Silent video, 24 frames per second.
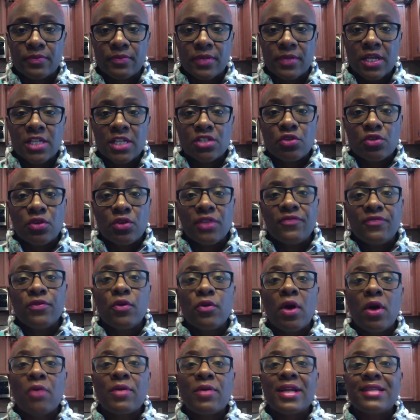So if you
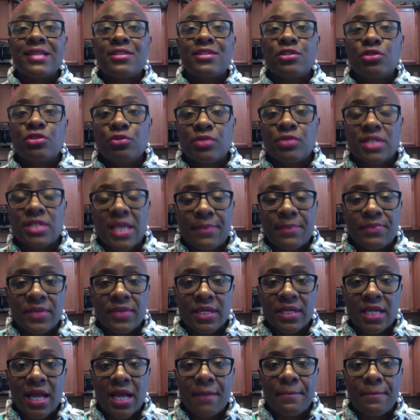are ready to do
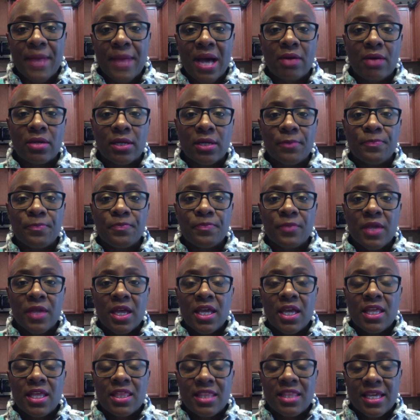something about it,
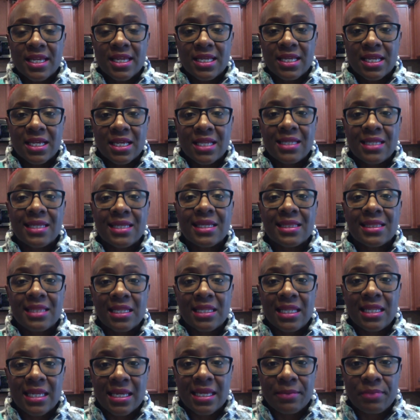then click the
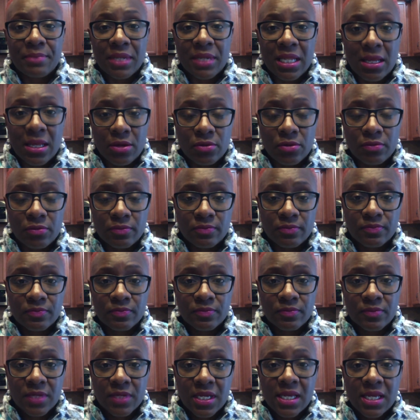link below,
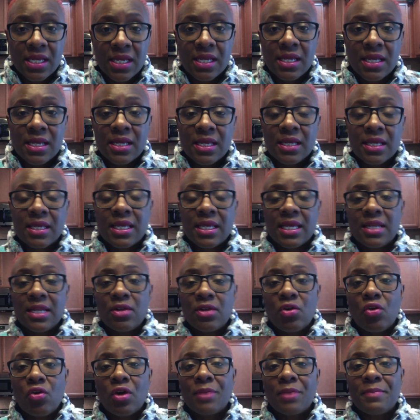get
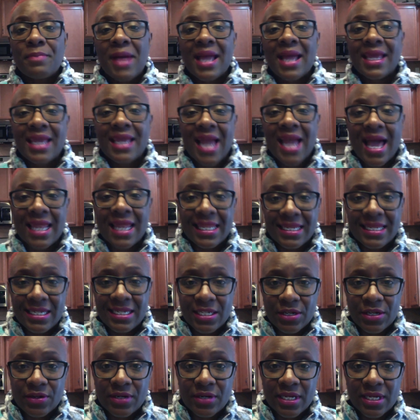on my
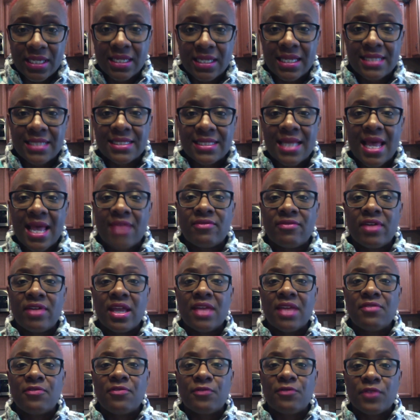calendar, and let's have
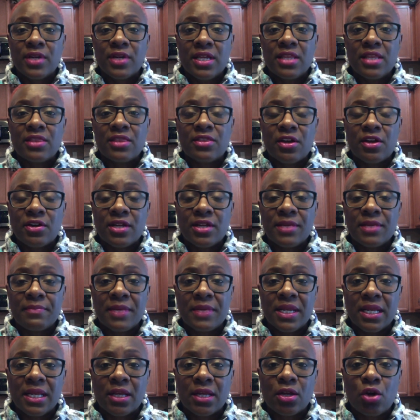a free 30
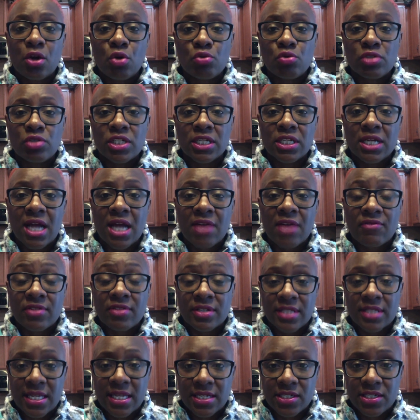minute coaching
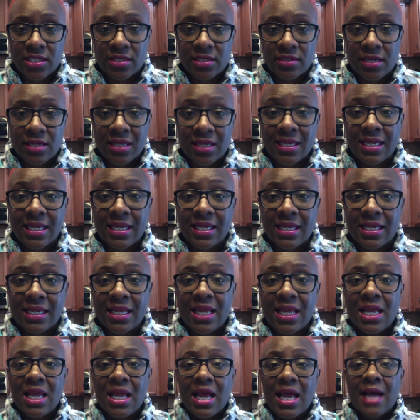conversation. Again,
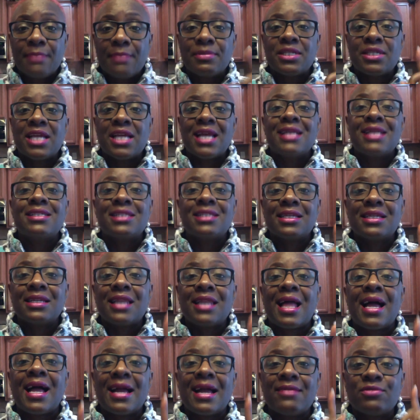I'm changing
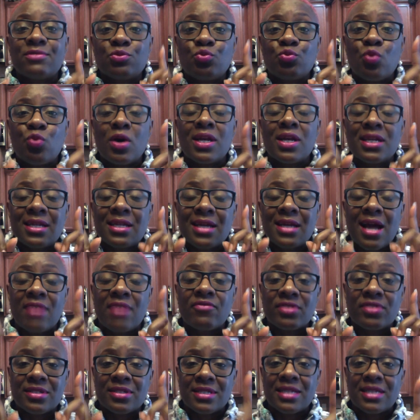lives one
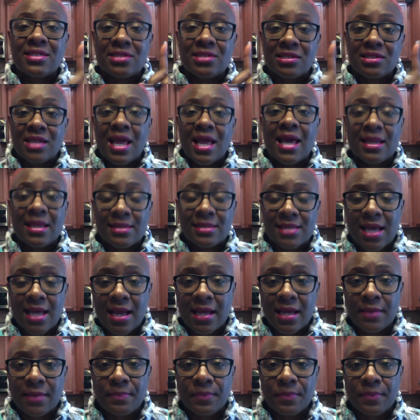conversation at a time.